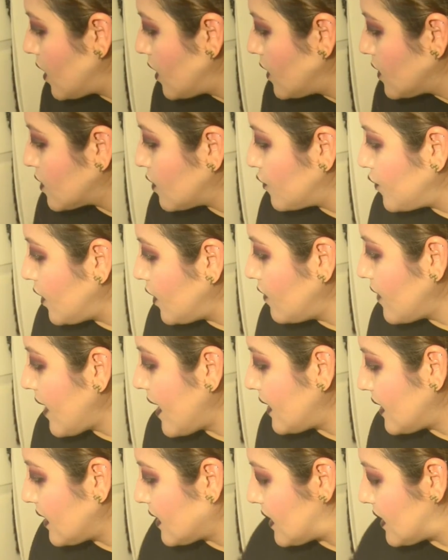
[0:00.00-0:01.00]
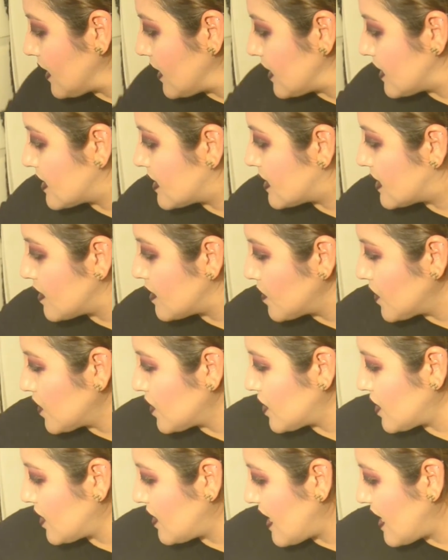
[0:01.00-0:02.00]
So if you have anything
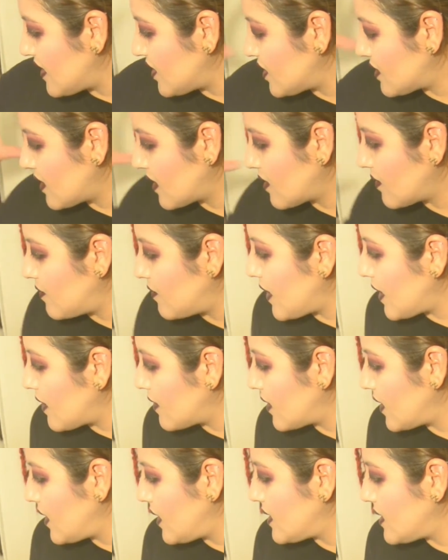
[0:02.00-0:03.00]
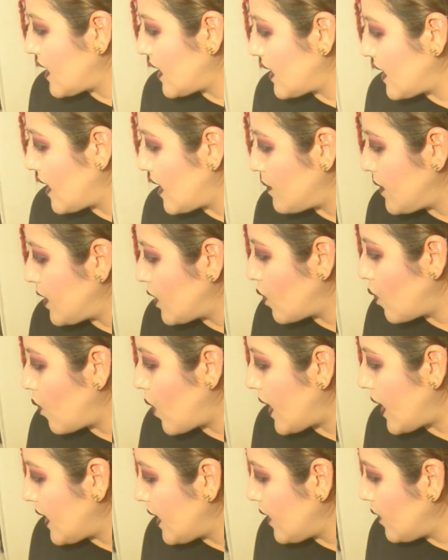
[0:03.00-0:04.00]
similar to that, just like a very dynamic
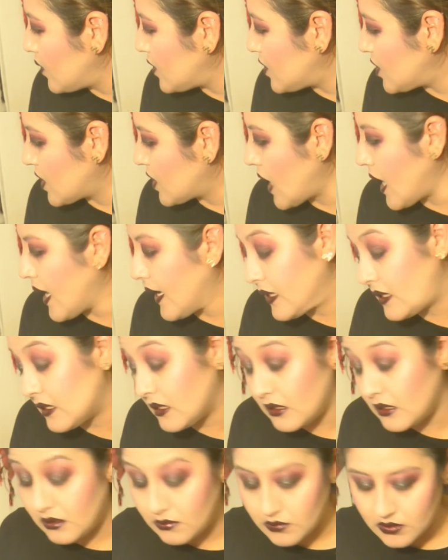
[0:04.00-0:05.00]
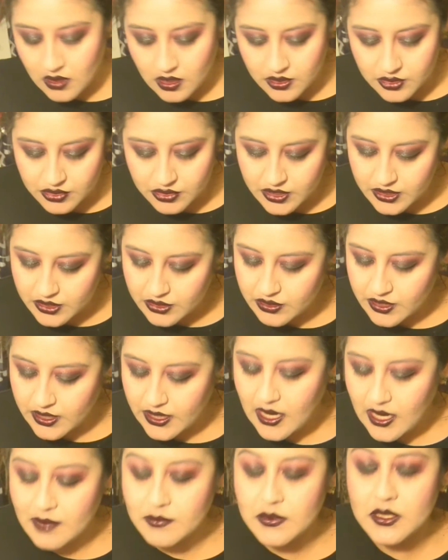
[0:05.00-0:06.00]
white, which kind of seems
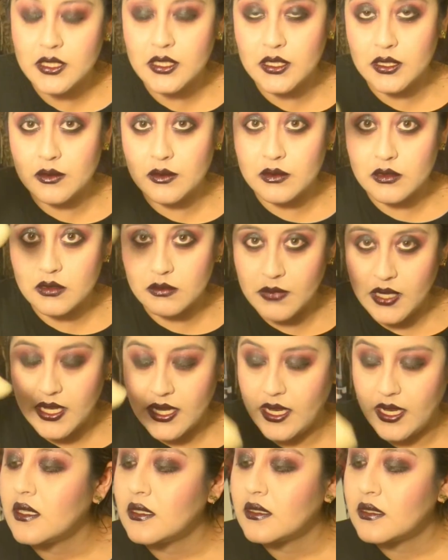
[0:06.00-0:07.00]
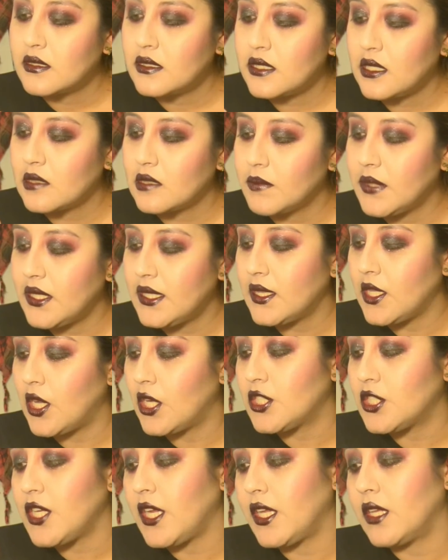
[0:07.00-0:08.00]
contradictory, I'm going to use my Sigma
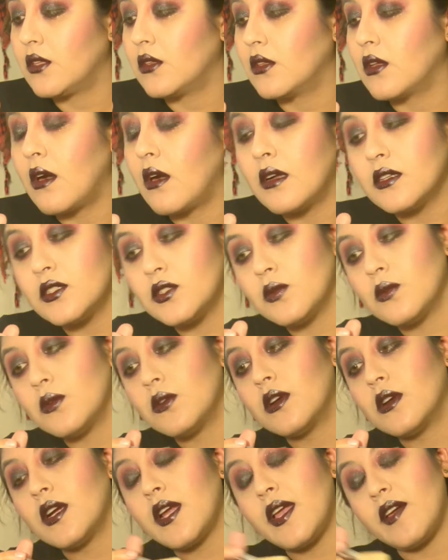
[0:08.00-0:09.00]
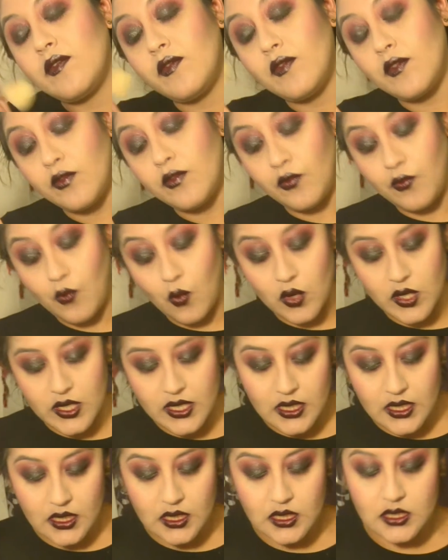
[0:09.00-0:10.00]
Large Angle Contour
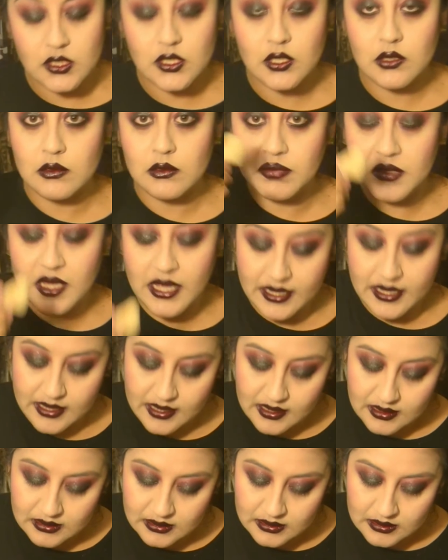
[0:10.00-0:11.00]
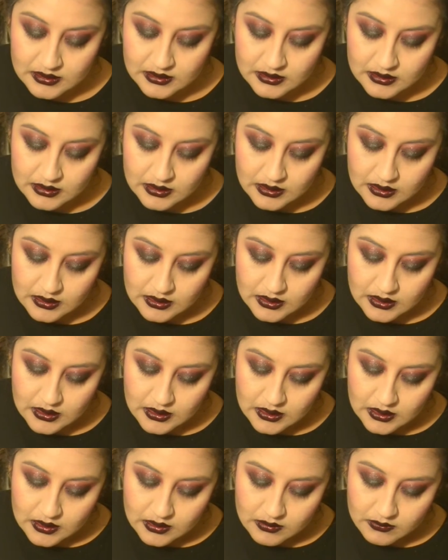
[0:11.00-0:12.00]
F40 to apply this
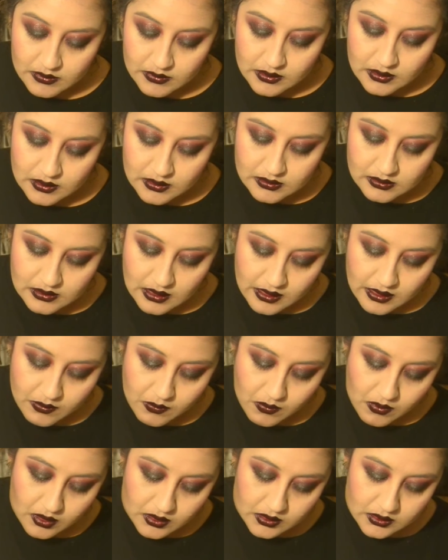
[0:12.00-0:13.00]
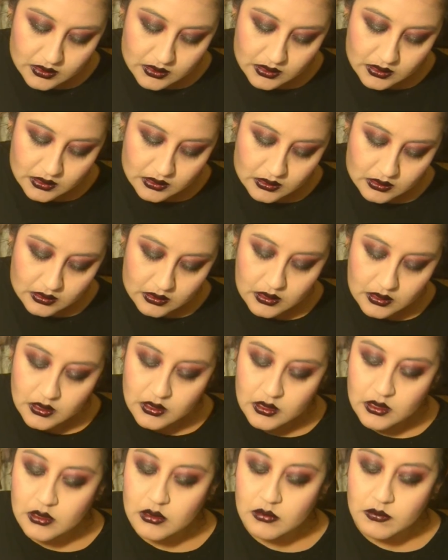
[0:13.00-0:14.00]
because I want
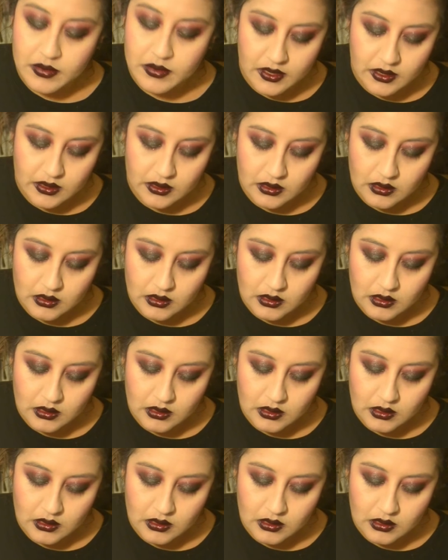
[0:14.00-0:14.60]
a big,